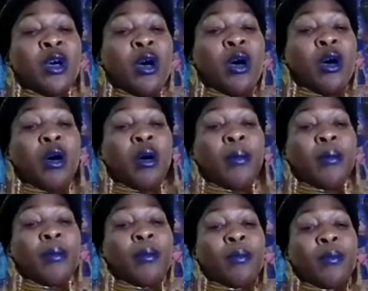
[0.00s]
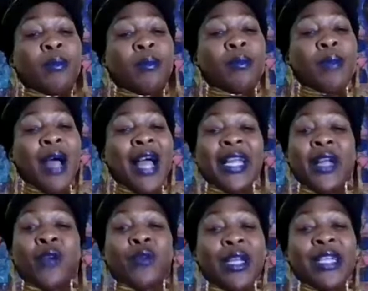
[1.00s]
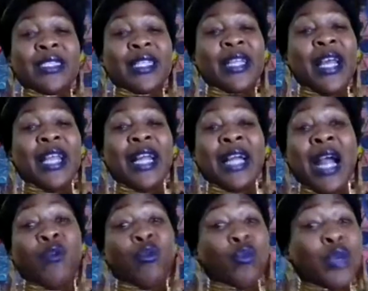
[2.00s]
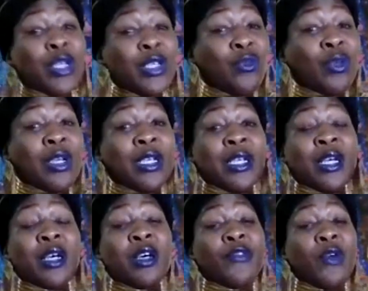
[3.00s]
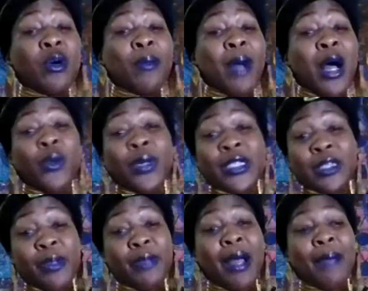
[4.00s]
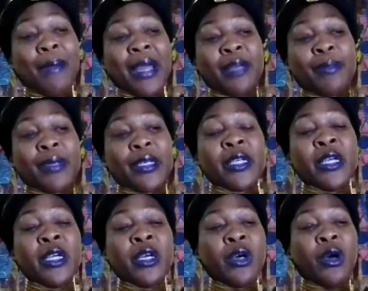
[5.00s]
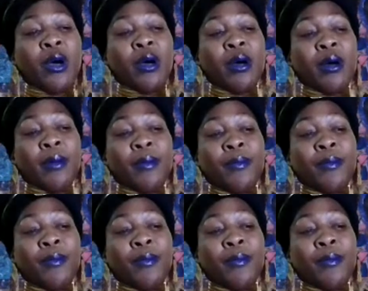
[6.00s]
um I can't relate to that. Like, I really, really love Always Be My Maybe. Um